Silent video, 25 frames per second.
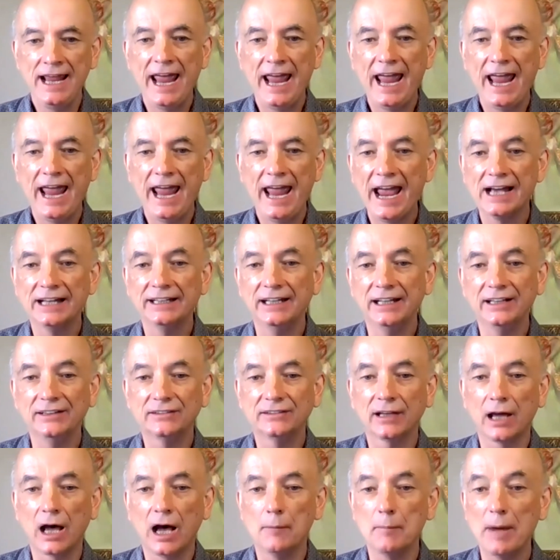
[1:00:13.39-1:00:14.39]
And it's
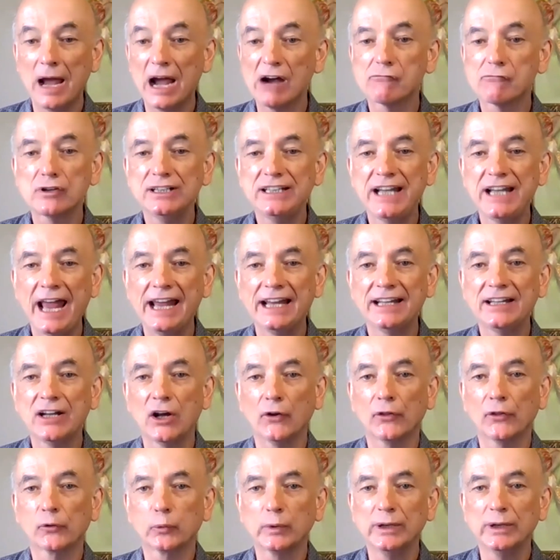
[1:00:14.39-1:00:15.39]
every day till
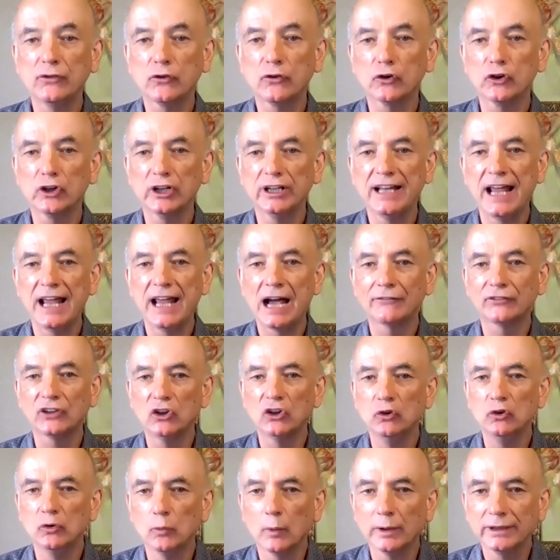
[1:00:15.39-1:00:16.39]
3:30 in the
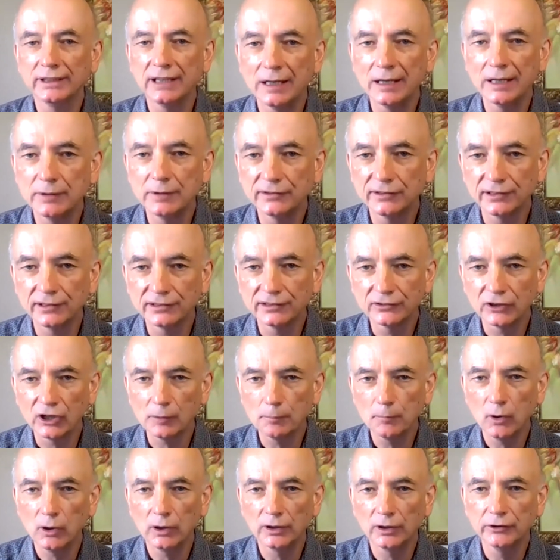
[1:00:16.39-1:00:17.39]
afternoon. What time does it start,
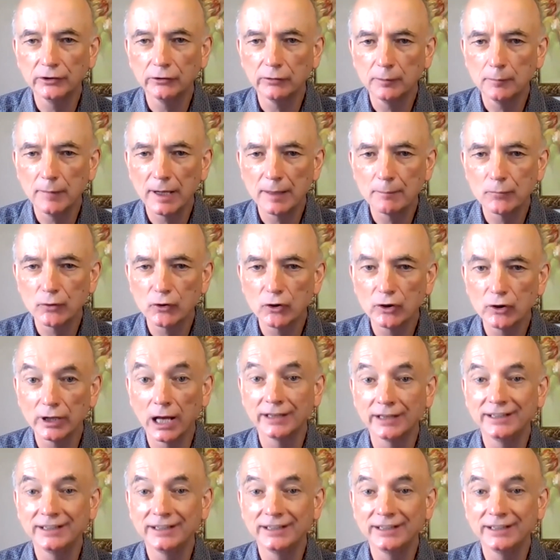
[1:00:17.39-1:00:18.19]
Paul? Do you remember? At